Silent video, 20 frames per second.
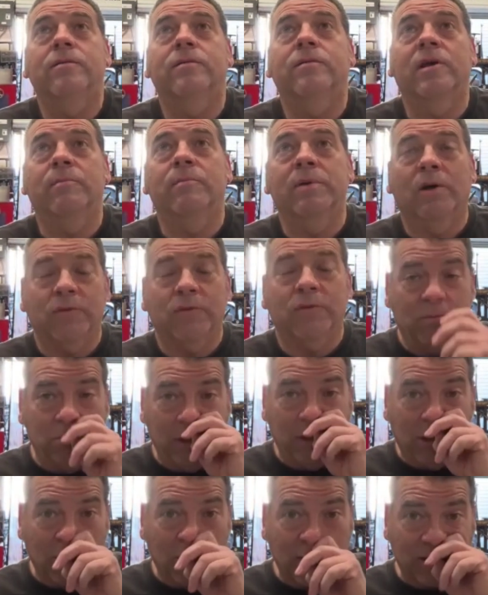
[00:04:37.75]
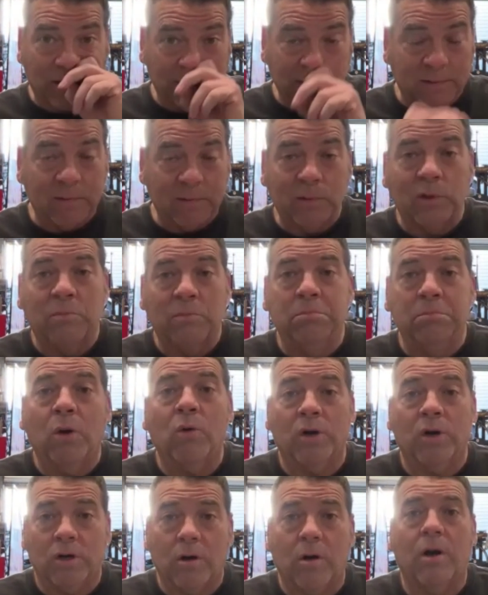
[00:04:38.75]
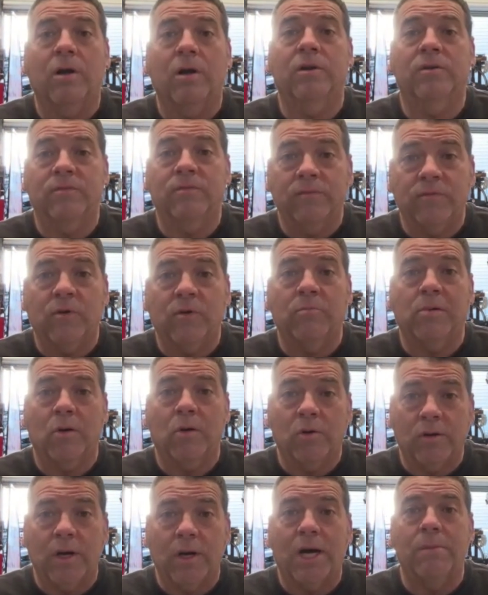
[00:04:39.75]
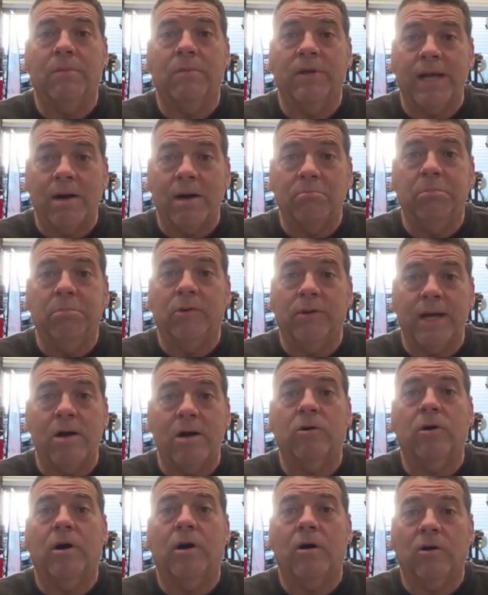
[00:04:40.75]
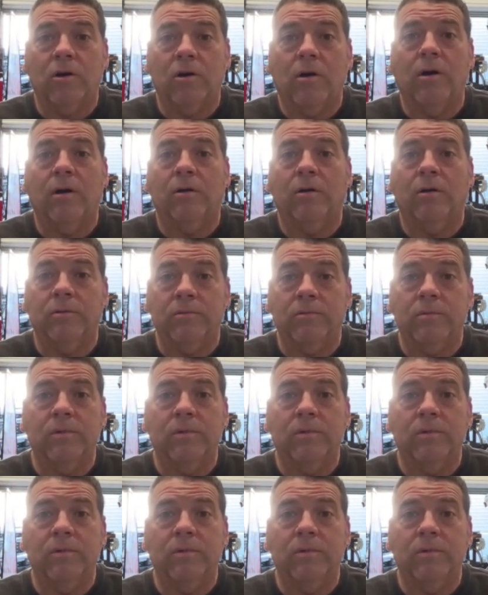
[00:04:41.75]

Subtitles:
they built a blower car for Pro Comp, an blown alcohol car,